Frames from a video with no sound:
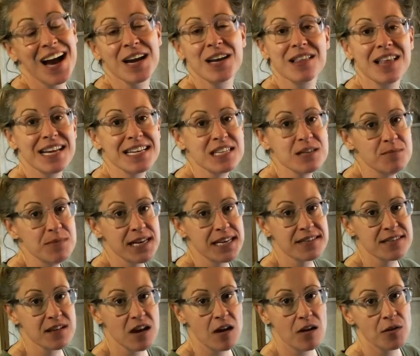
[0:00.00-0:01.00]
I like to
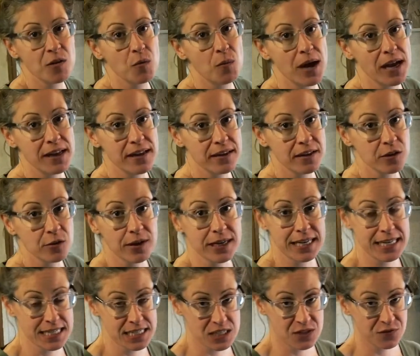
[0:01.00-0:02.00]
mix all the wet
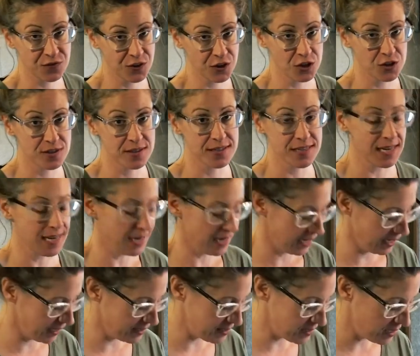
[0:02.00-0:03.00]
ingredients first,
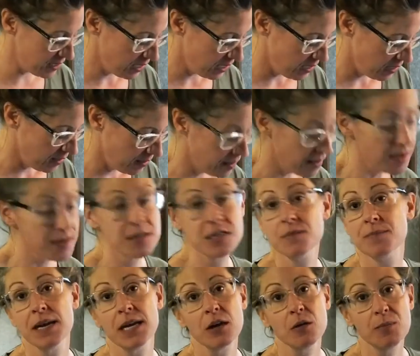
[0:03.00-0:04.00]
and the
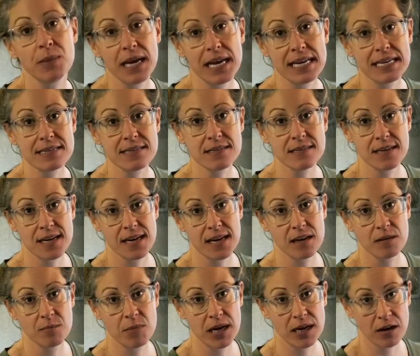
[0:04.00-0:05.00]
tomato paste
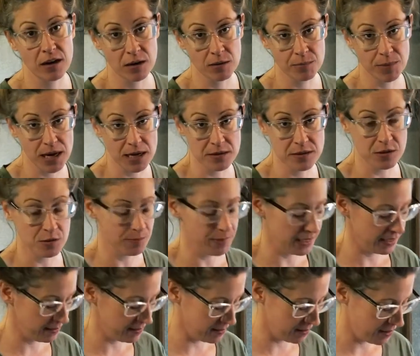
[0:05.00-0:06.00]
and my garbanzo
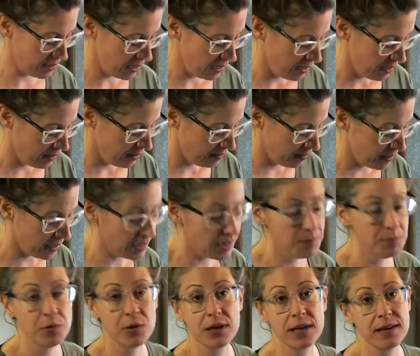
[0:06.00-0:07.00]
beans. Then
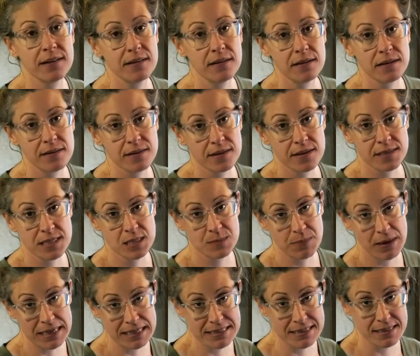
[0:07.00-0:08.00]
I put in the
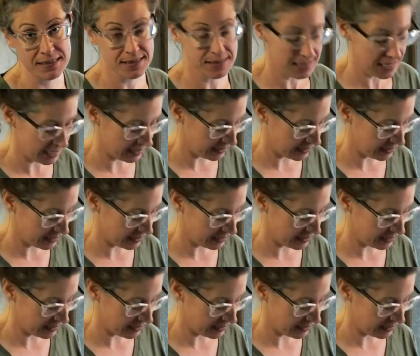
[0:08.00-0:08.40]
spices